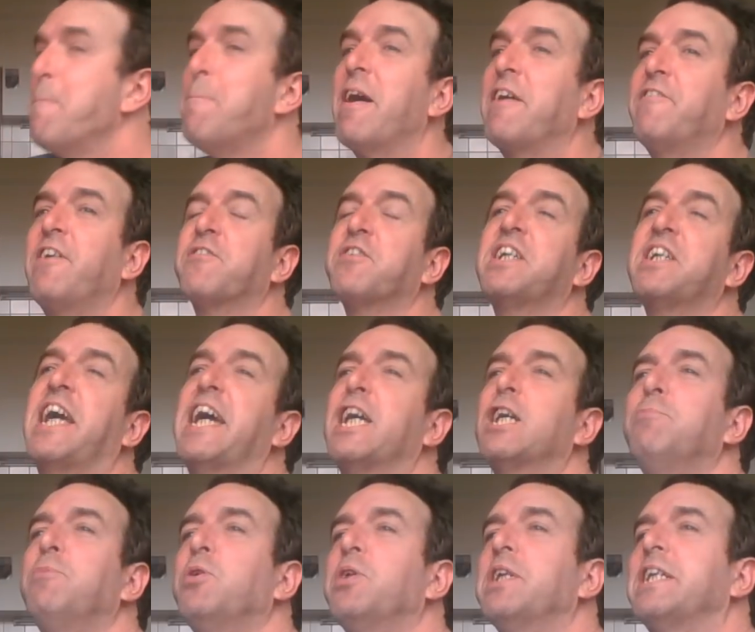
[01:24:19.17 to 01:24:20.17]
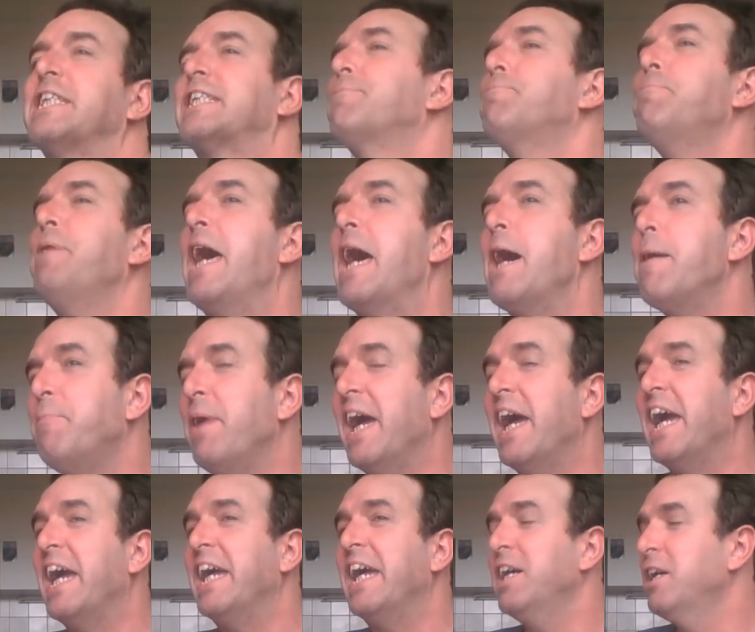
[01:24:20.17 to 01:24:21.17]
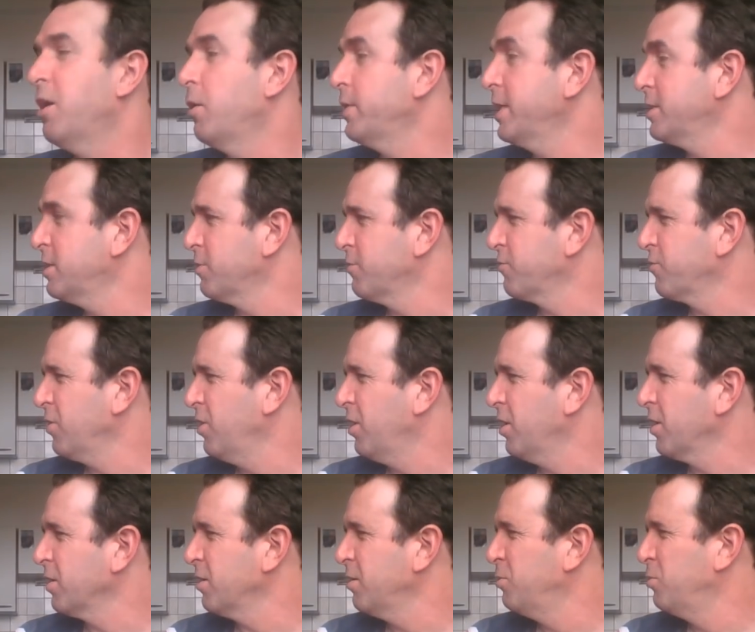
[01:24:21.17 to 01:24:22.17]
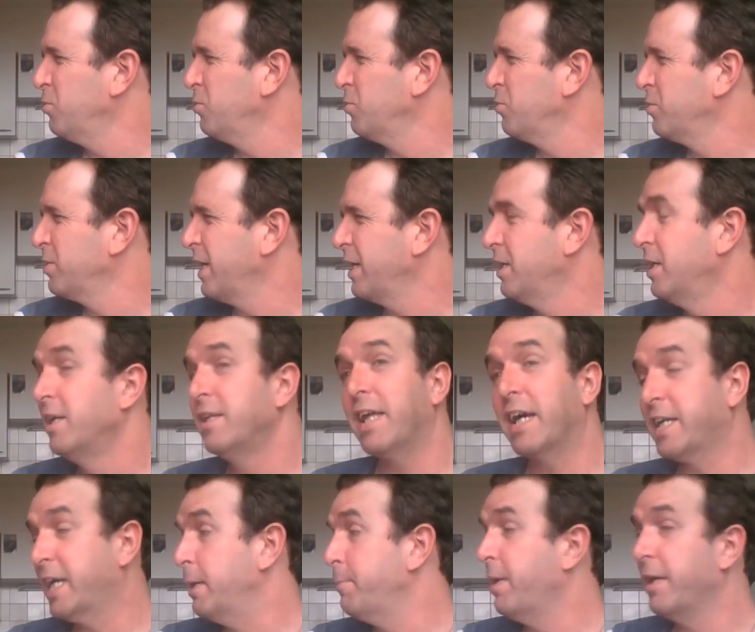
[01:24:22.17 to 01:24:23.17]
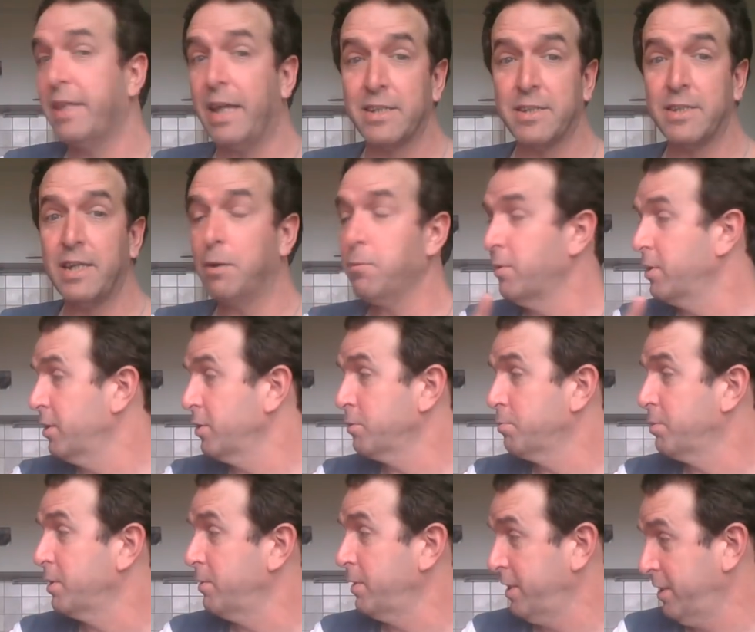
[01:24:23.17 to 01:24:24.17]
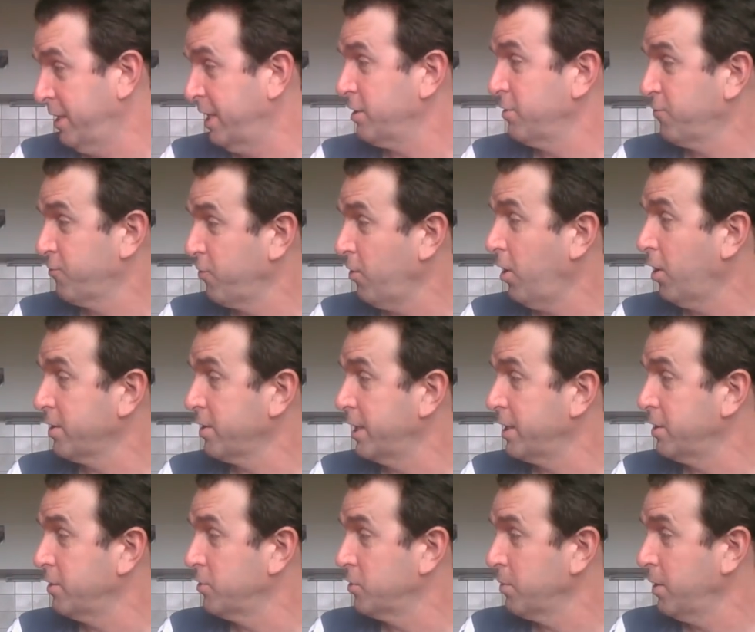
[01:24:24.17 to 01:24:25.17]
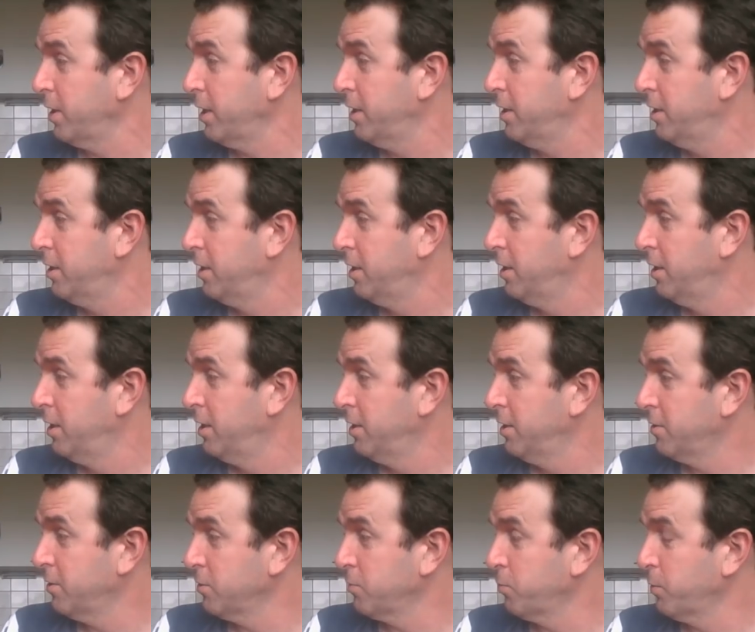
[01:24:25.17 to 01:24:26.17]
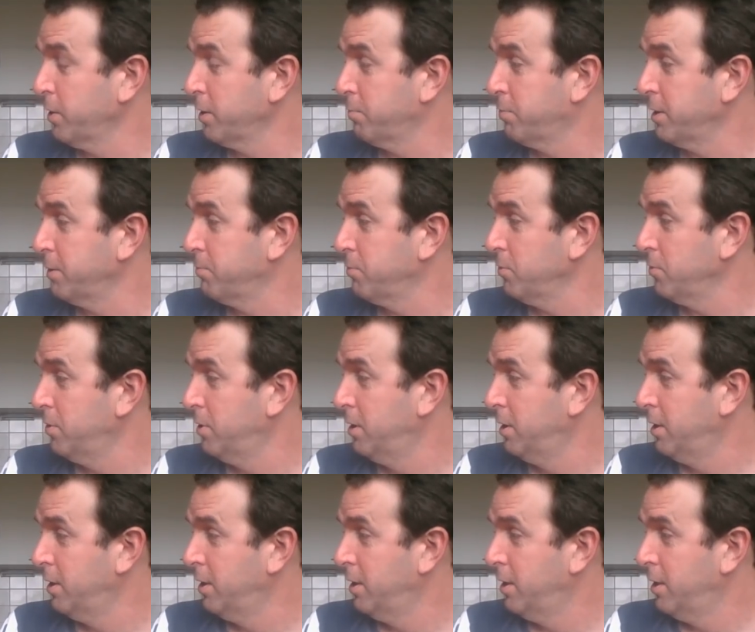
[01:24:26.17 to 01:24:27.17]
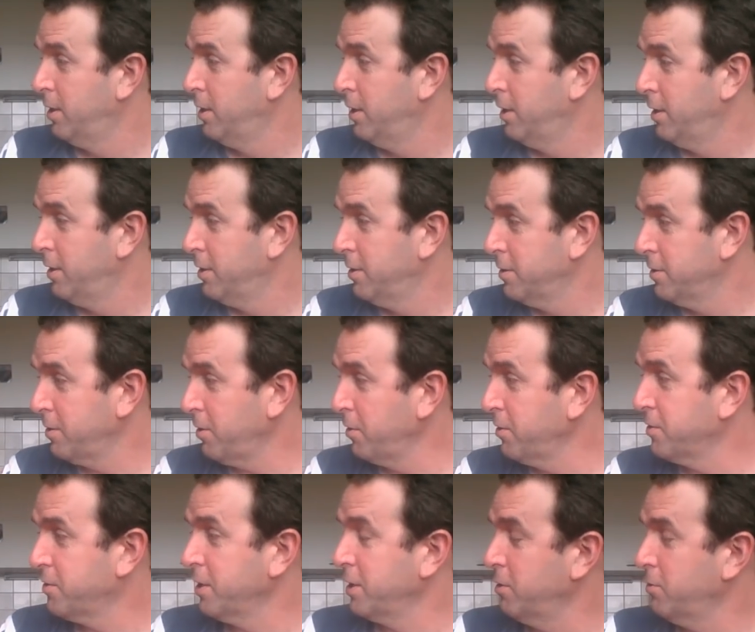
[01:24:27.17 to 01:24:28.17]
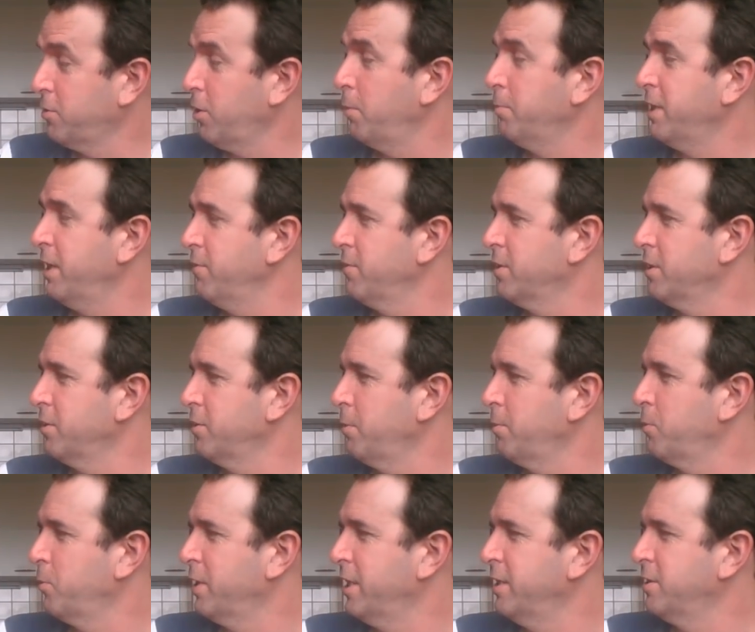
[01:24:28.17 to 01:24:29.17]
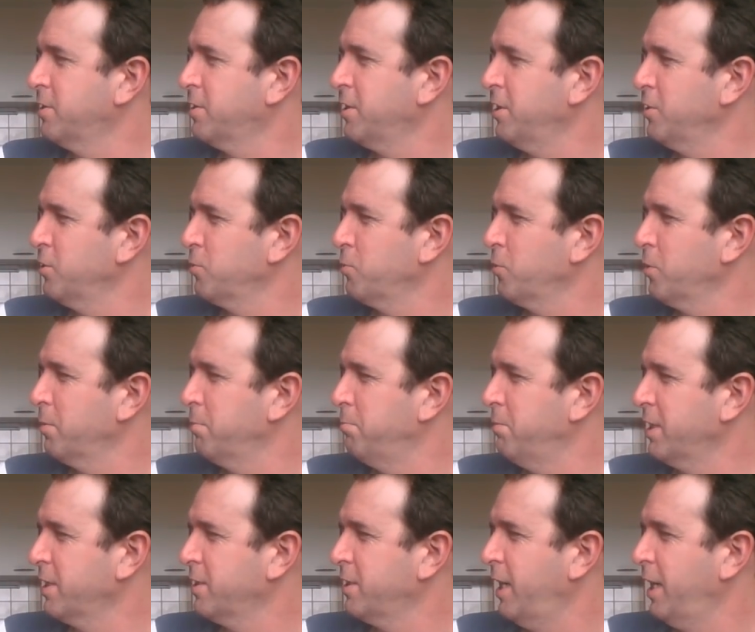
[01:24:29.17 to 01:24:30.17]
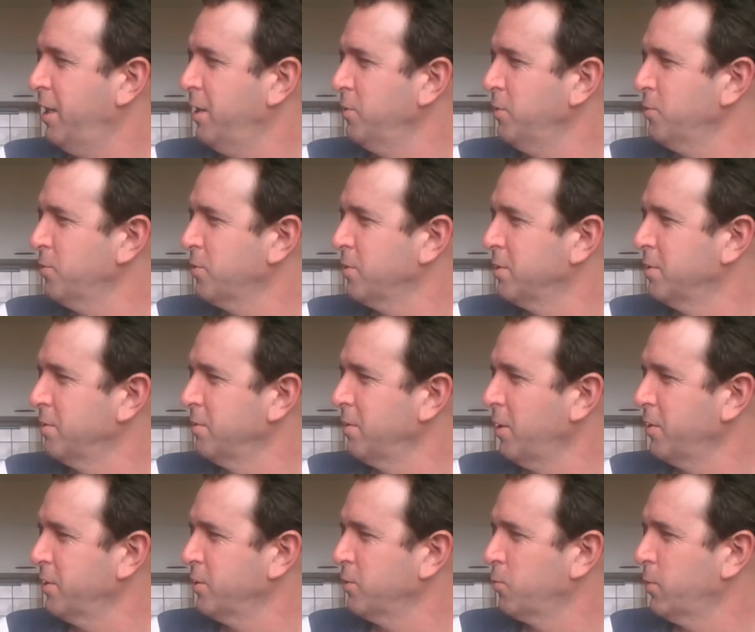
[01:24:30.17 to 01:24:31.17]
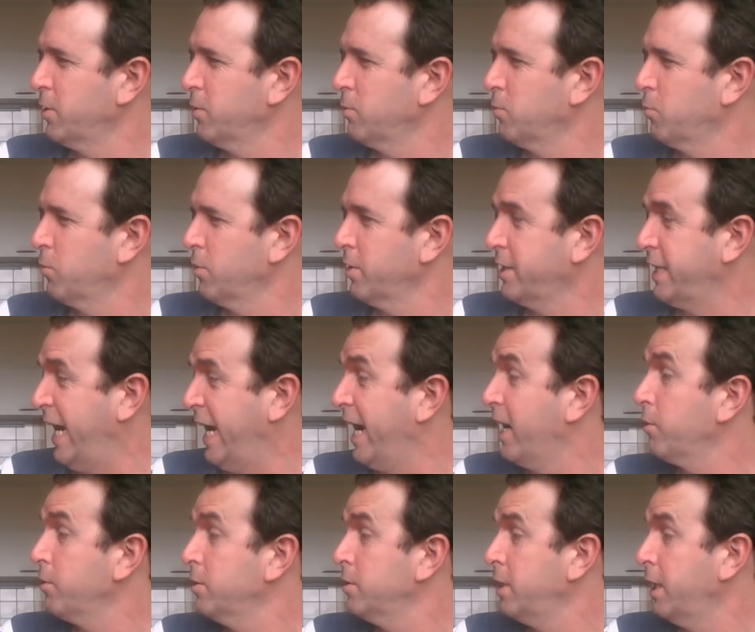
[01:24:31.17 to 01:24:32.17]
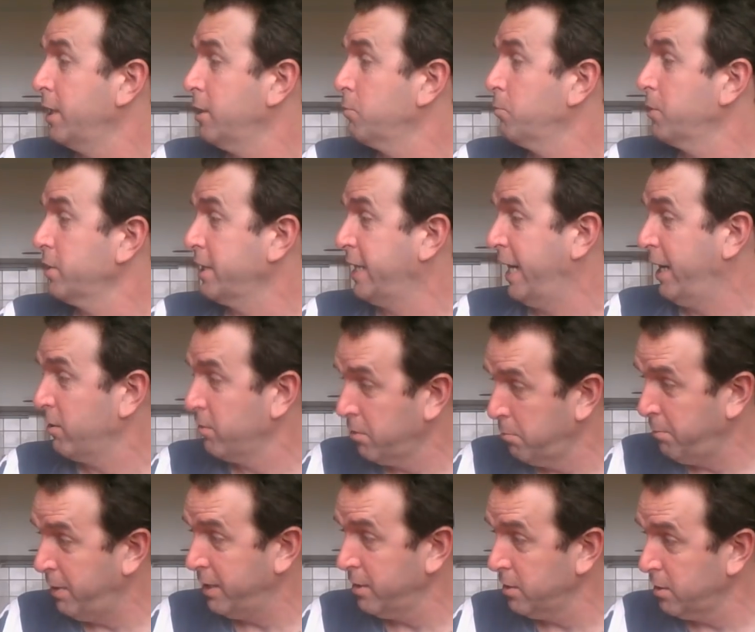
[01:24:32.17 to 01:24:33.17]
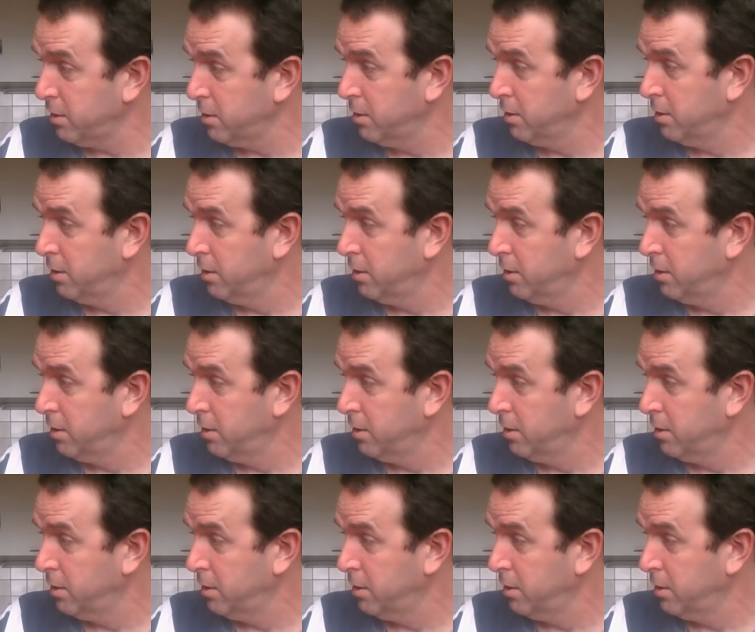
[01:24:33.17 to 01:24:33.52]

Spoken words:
My favorite animal is Pepe. Oh, that's the frog. Ooh, that came out. That's not one of those people. That's a frog they use, right? Those weird people. So all this. You told me everything. You told me what incels were and MGTOWs and all these weird words. Karen. I learned what Karen meant.